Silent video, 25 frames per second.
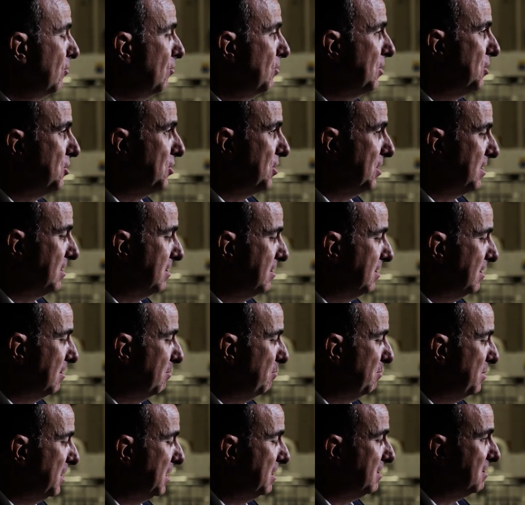which is a
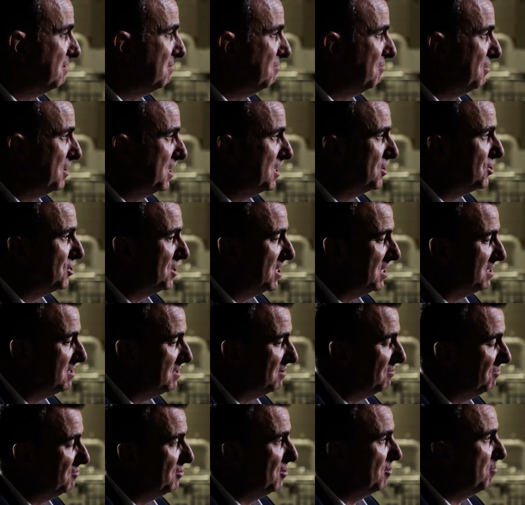big
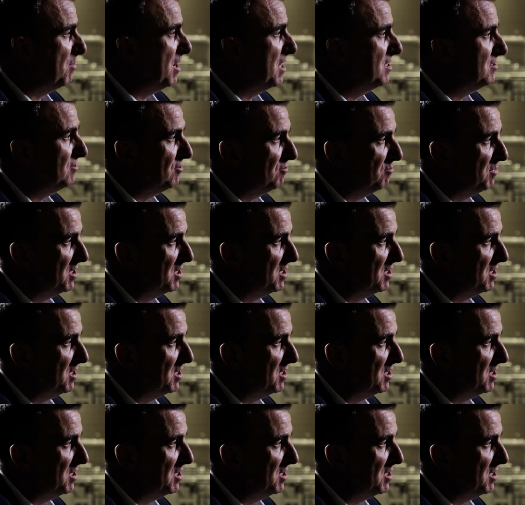differentiator from other